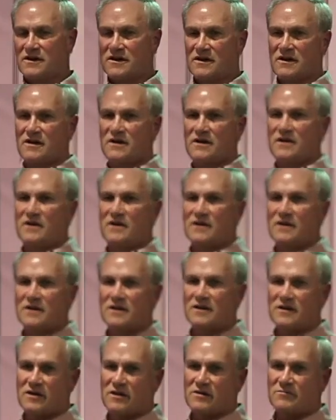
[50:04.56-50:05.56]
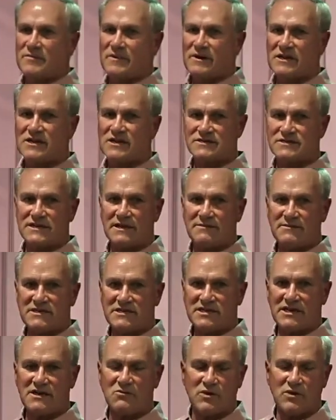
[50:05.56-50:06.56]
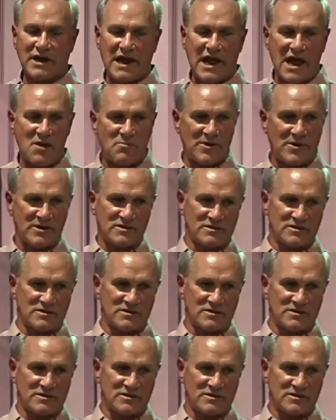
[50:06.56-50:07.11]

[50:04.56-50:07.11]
à l'autre? Because let me tell you what happens.